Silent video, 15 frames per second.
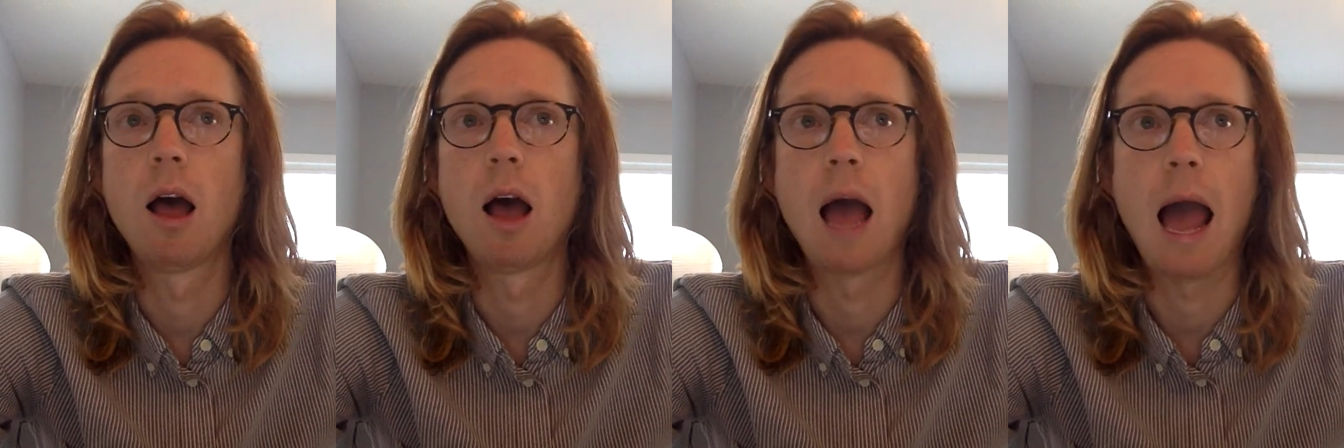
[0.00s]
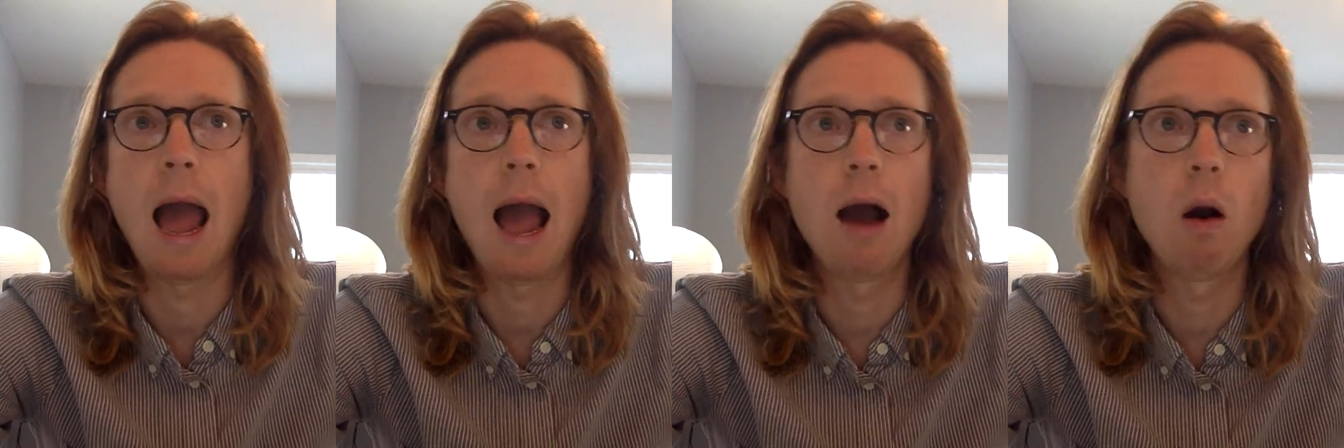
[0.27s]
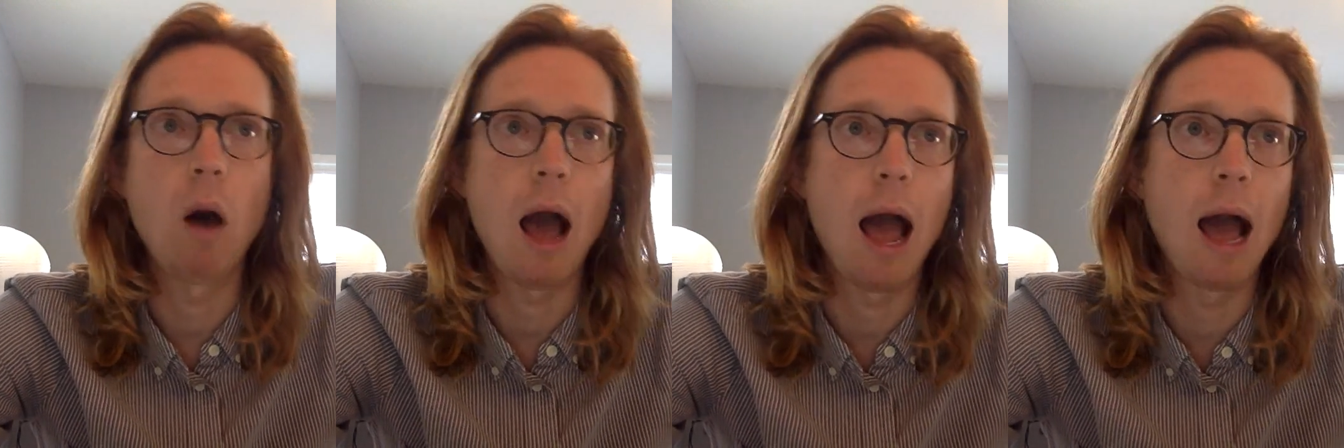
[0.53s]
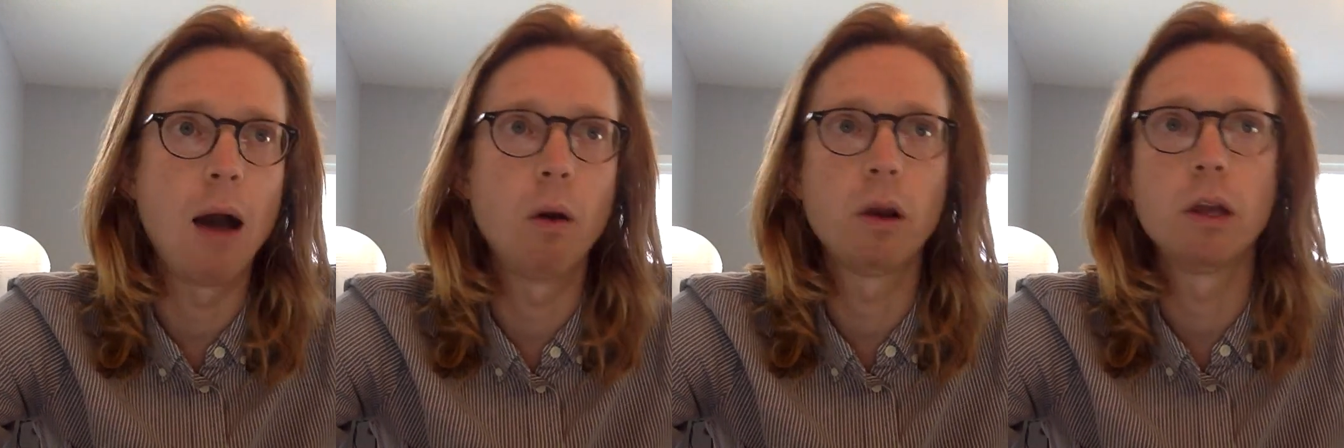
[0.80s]

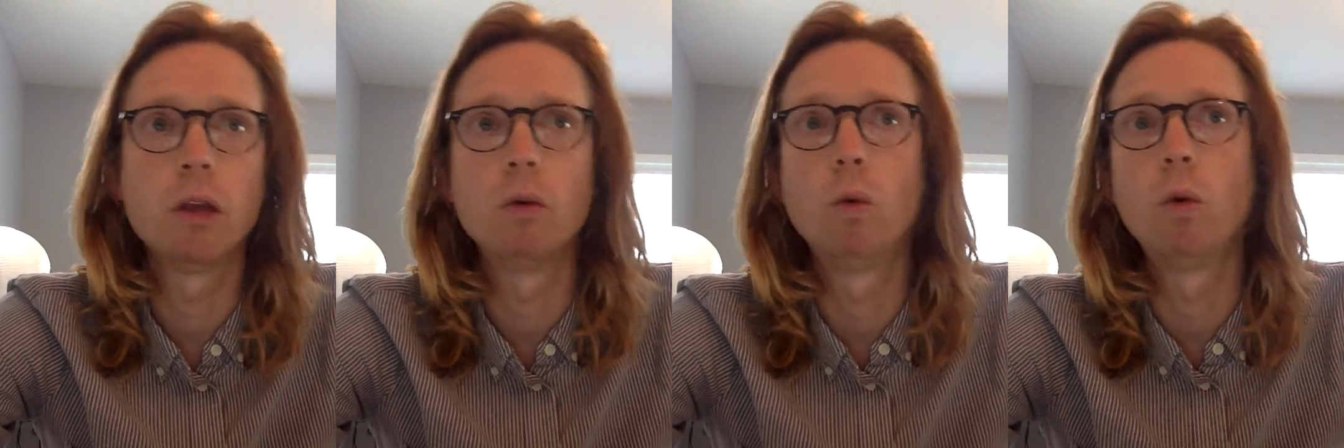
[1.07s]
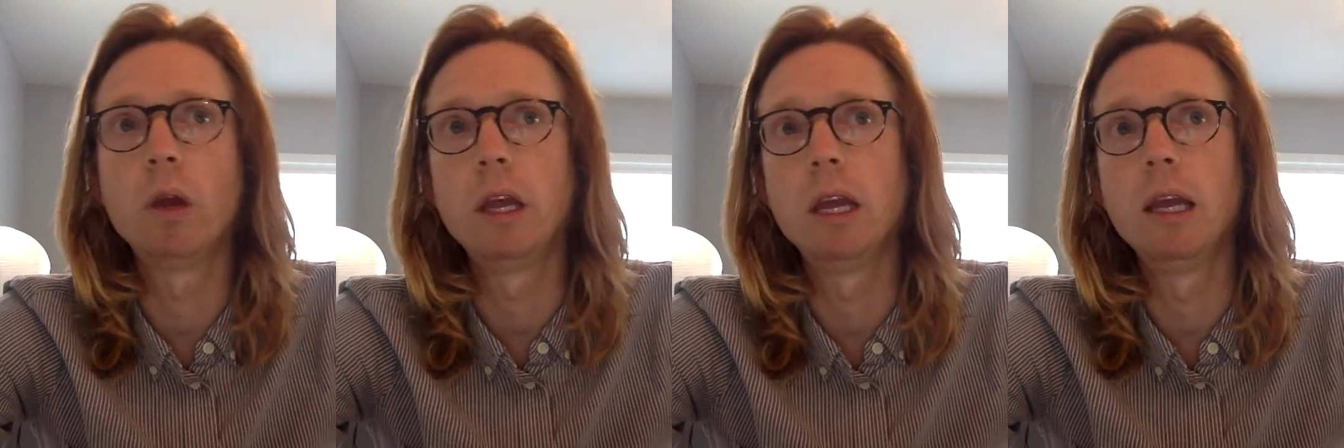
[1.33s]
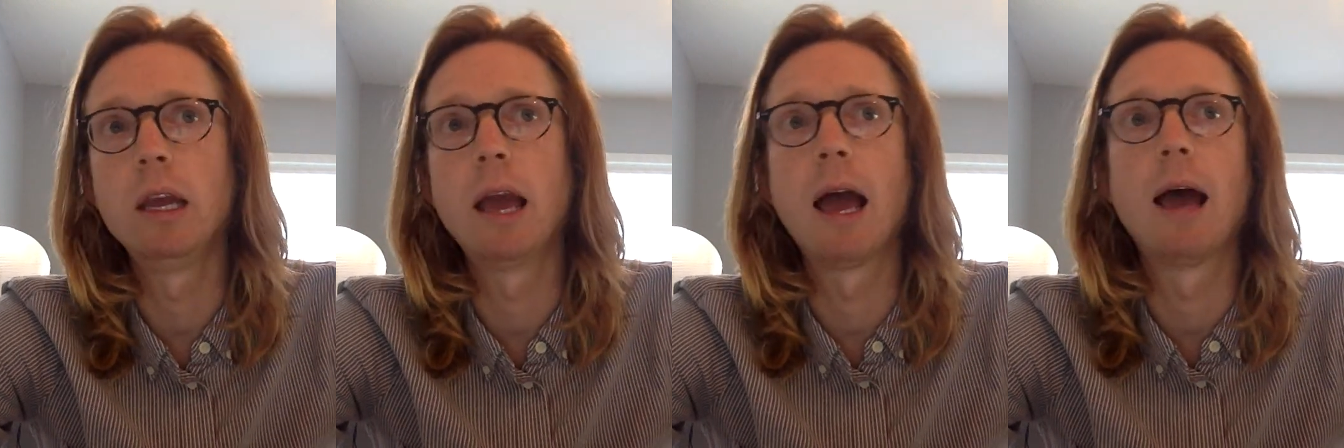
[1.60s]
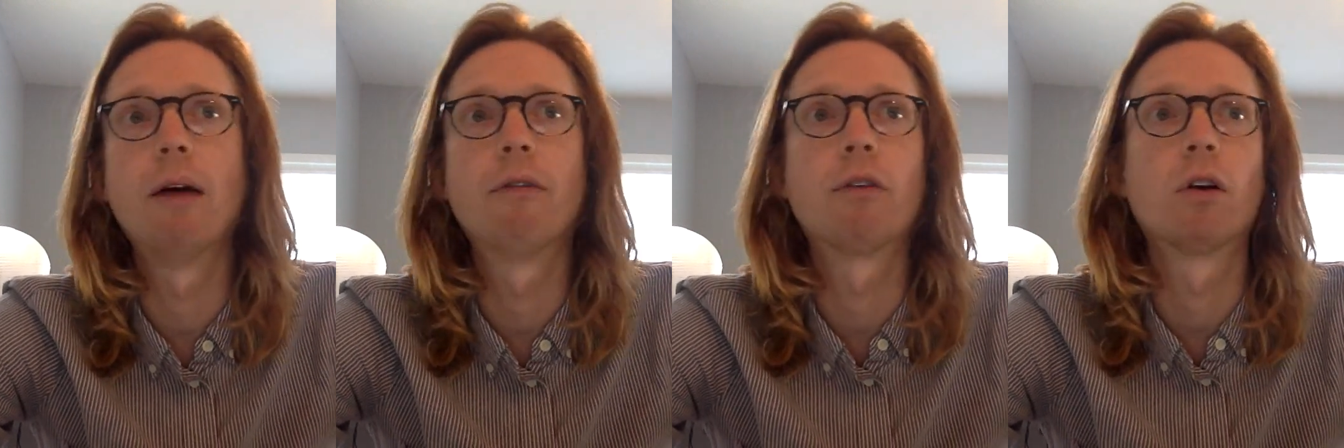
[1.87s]
how can we
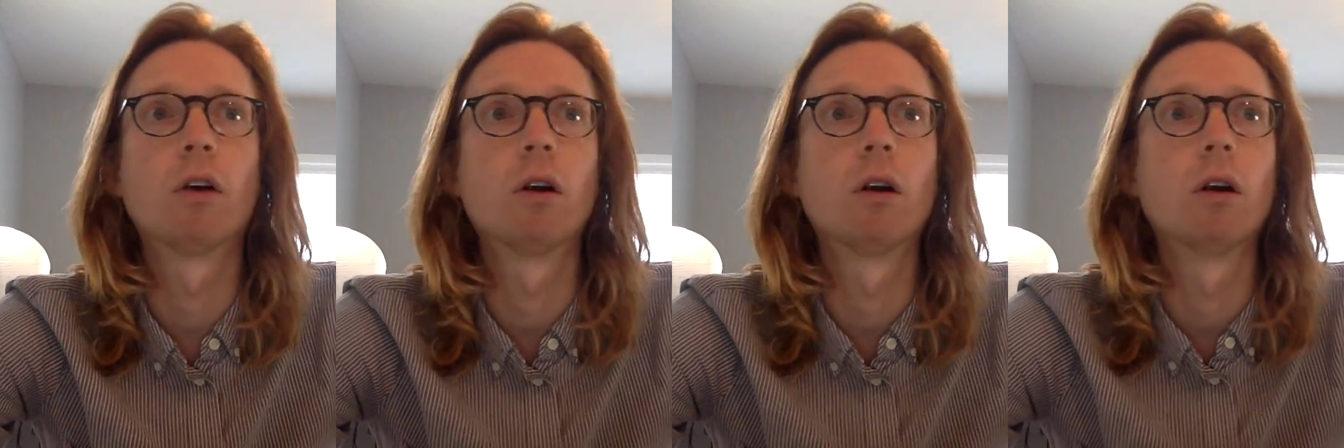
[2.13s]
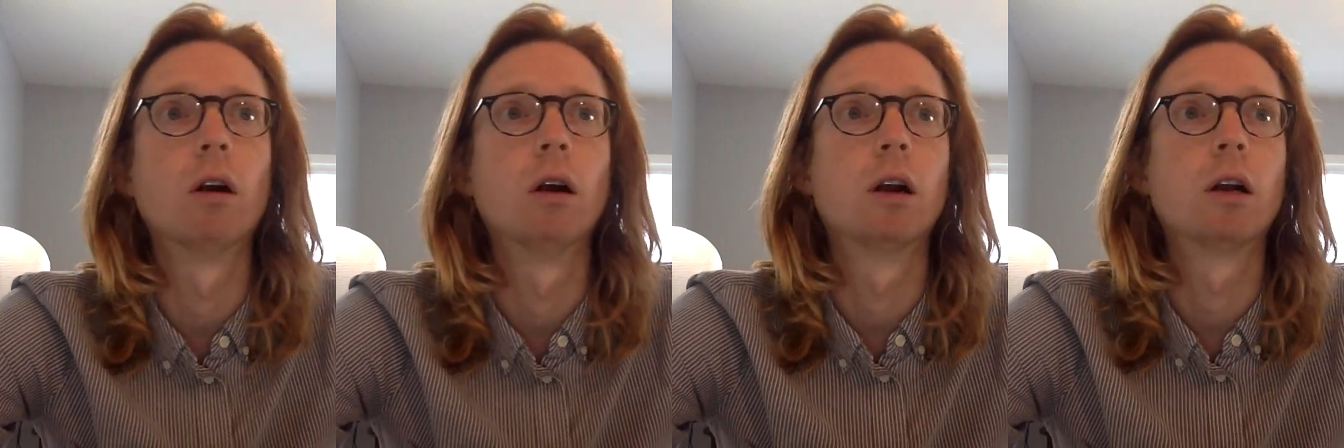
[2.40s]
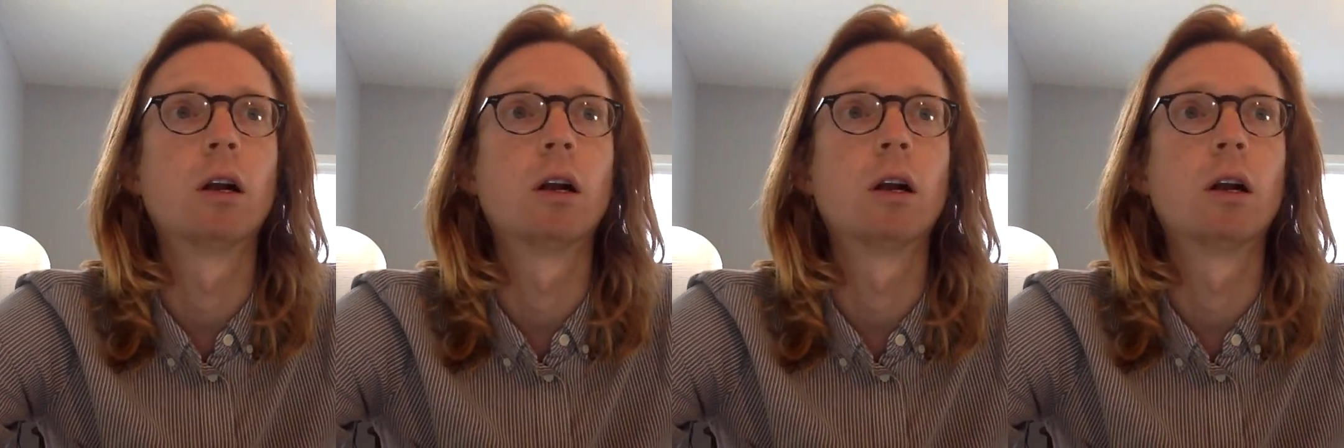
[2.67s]
ever